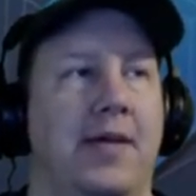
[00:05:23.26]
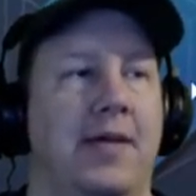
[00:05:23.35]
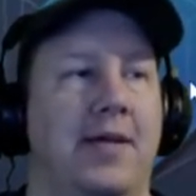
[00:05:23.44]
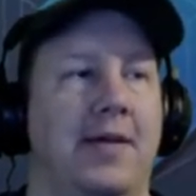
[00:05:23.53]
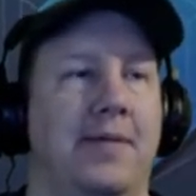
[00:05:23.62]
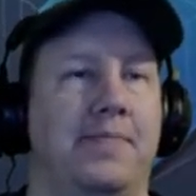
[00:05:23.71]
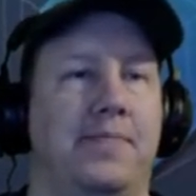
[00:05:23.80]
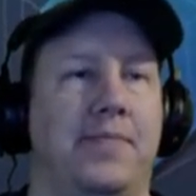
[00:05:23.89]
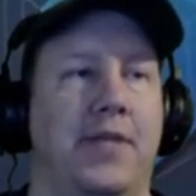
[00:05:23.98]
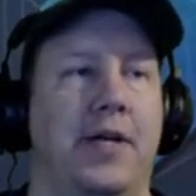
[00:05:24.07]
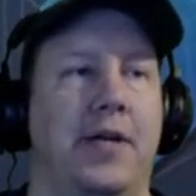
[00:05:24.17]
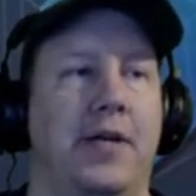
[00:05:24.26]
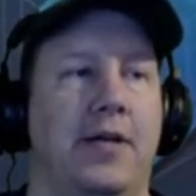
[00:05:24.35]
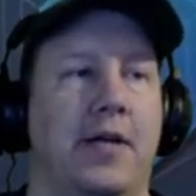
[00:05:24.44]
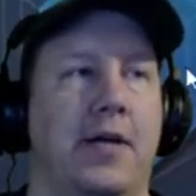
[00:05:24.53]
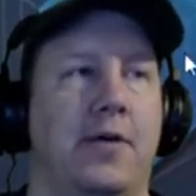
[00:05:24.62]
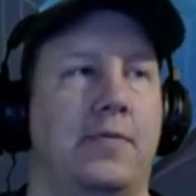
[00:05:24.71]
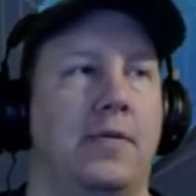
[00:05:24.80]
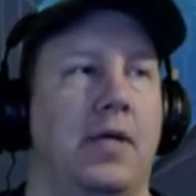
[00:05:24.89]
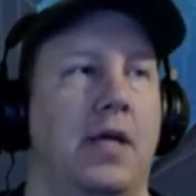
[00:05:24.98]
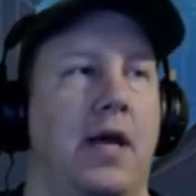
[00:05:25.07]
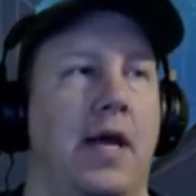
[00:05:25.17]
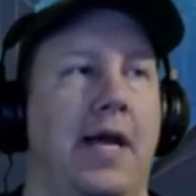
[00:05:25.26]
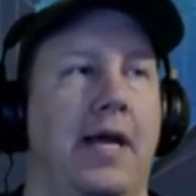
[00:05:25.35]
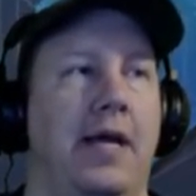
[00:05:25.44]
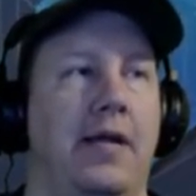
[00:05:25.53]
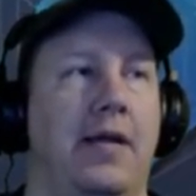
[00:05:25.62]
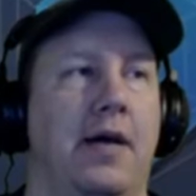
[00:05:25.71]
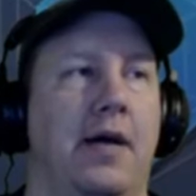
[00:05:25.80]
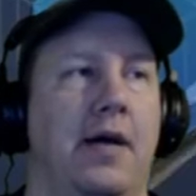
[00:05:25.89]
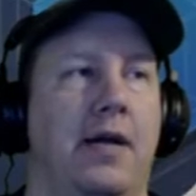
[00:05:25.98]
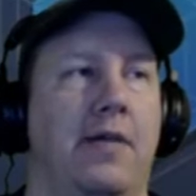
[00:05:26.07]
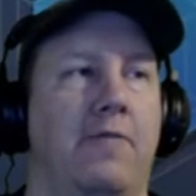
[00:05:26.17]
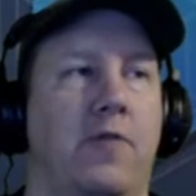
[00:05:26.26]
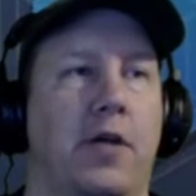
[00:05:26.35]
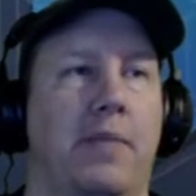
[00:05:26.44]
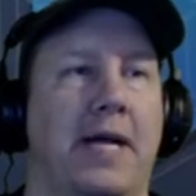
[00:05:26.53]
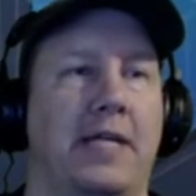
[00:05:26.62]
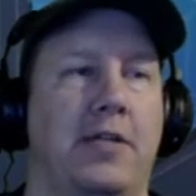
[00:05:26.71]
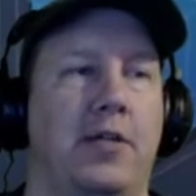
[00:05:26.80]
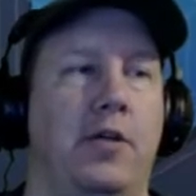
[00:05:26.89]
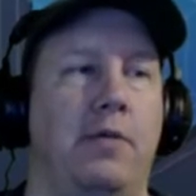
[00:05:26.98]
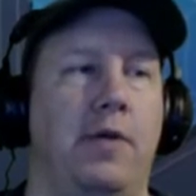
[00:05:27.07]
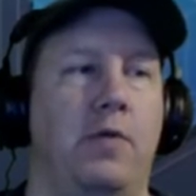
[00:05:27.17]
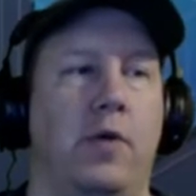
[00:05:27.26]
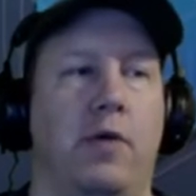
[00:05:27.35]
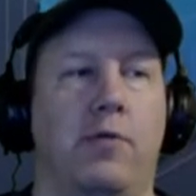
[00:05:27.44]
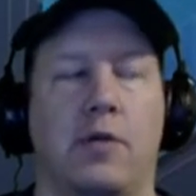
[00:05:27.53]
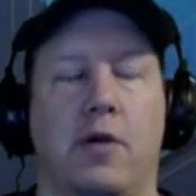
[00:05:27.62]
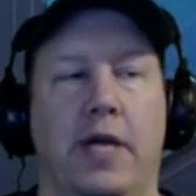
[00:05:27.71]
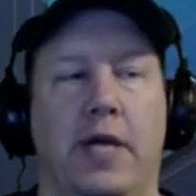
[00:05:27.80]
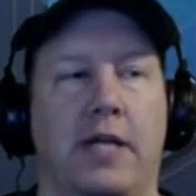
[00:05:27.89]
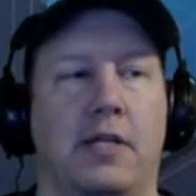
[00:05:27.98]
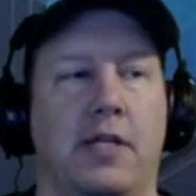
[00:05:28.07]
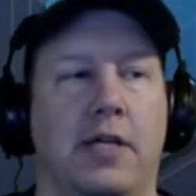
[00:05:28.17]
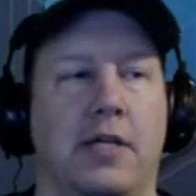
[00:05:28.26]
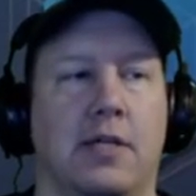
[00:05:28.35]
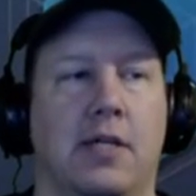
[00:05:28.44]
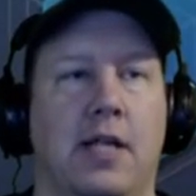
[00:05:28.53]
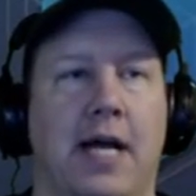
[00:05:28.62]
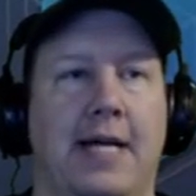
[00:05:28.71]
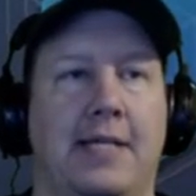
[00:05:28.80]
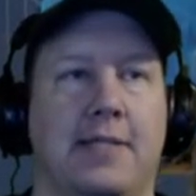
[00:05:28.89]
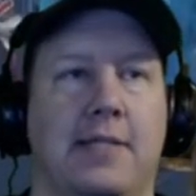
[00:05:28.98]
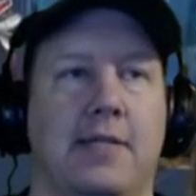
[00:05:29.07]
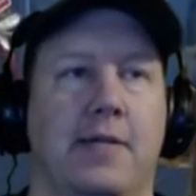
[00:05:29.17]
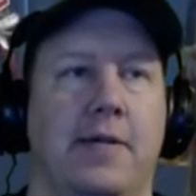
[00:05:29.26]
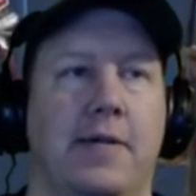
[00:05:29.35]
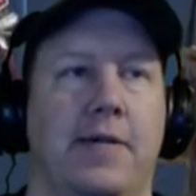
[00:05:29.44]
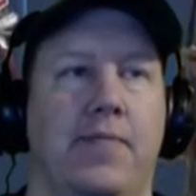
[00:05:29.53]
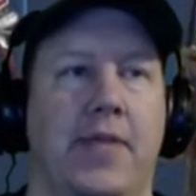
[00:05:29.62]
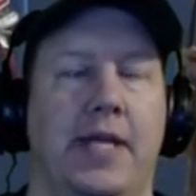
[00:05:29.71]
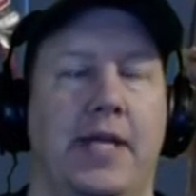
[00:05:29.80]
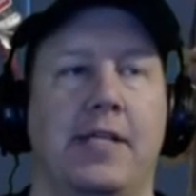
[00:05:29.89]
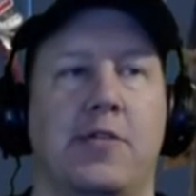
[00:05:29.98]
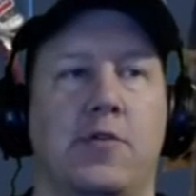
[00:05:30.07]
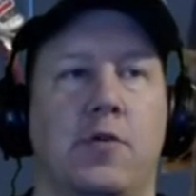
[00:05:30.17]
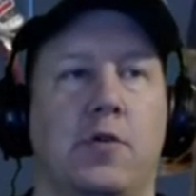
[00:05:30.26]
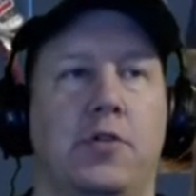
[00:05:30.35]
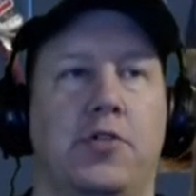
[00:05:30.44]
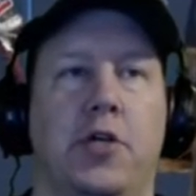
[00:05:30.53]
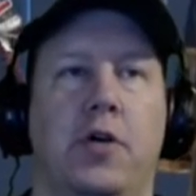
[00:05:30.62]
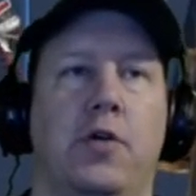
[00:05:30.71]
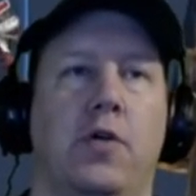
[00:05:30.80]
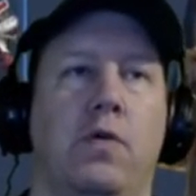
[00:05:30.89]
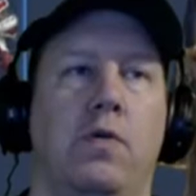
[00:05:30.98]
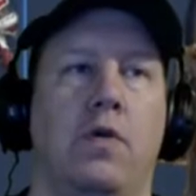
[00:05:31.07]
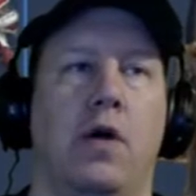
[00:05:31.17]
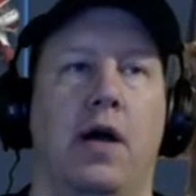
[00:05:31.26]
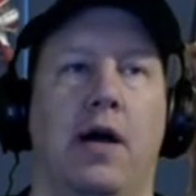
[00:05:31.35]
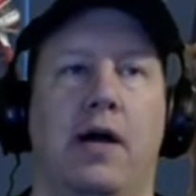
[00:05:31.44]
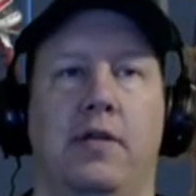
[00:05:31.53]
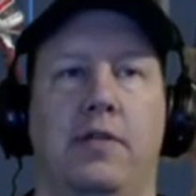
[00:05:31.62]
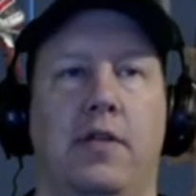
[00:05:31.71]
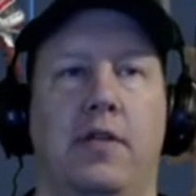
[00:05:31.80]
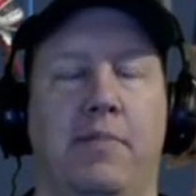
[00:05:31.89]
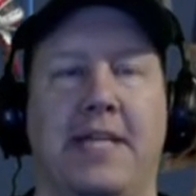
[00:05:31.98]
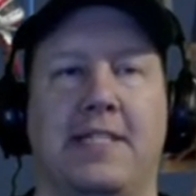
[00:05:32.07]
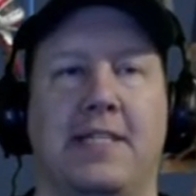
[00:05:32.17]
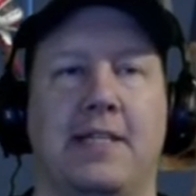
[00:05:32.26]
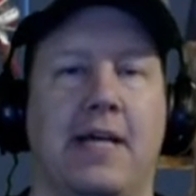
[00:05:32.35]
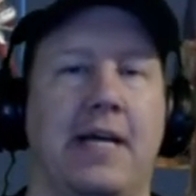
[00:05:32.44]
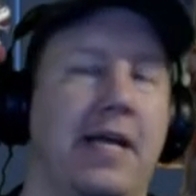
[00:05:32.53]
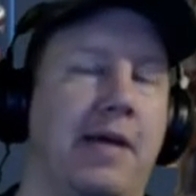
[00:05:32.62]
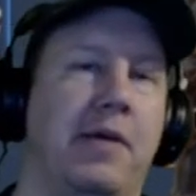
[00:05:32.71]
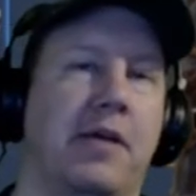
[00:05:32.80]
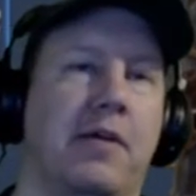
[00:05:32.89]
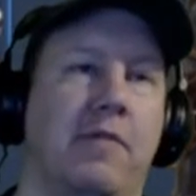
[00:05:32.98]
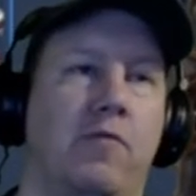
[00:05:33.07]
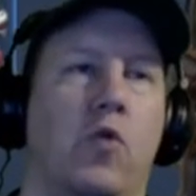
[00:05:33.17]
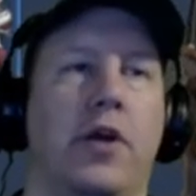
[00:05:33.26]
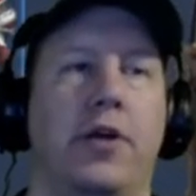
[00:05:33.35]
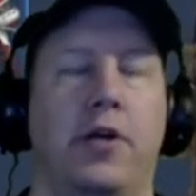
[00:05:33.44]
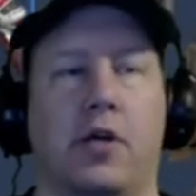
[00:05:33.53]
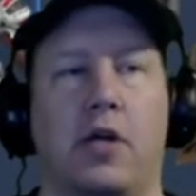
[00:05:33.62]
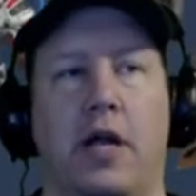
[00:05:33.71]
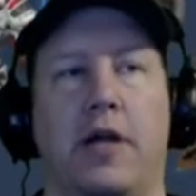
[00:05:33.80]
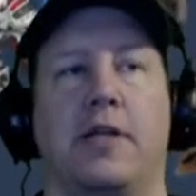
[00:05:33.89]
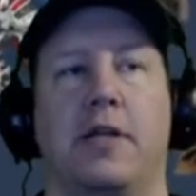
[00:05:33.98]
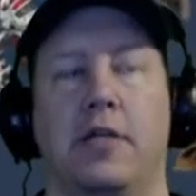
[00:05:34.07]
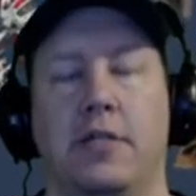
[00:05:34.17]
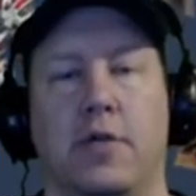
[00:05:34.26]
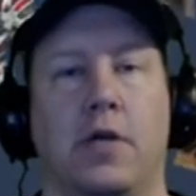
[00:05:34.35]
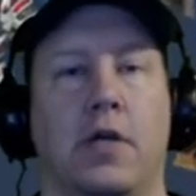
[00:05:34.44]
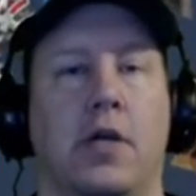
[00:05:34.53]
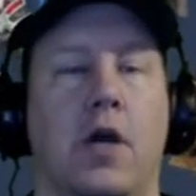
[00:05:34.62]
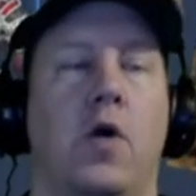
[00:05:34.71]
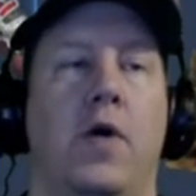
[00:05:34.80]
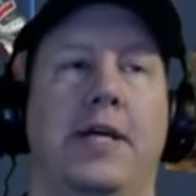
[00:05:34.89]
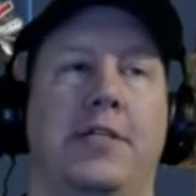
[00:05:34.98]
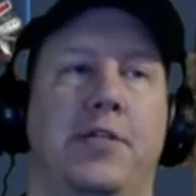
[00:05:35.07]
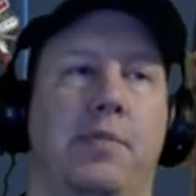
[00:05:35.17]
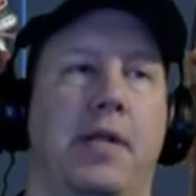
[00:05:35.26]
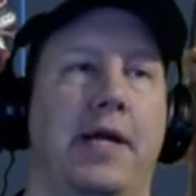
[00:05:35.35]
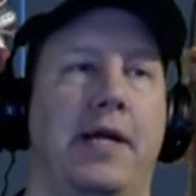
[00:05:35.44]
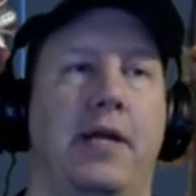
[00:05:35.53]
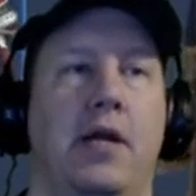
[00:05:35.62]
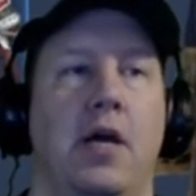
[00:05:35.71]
yep, there you go. And uh, if we go back to human, we will go ahead and click on class. And this will show you uh, the basic dynamic of where your character is going to go as you're playing it.